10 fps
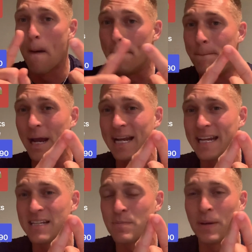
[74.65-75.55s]

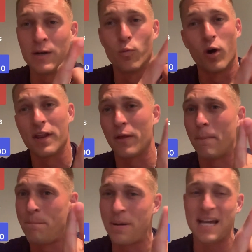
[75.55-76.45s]
Benny has been one of the
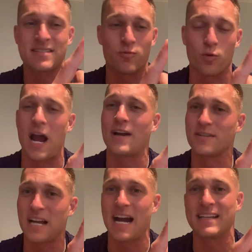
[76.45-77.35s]
best rider
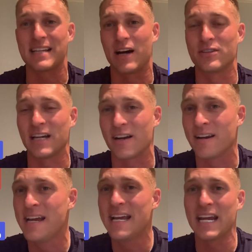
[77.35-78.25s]
dies out there.
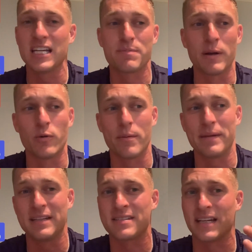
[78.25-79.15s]
He's been with
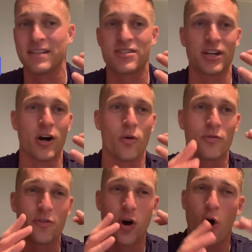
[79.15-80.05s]
me since, you
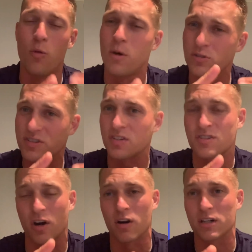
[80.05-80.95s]
know, almost the
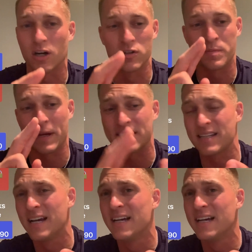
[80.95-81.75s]
start of Ghost Picks.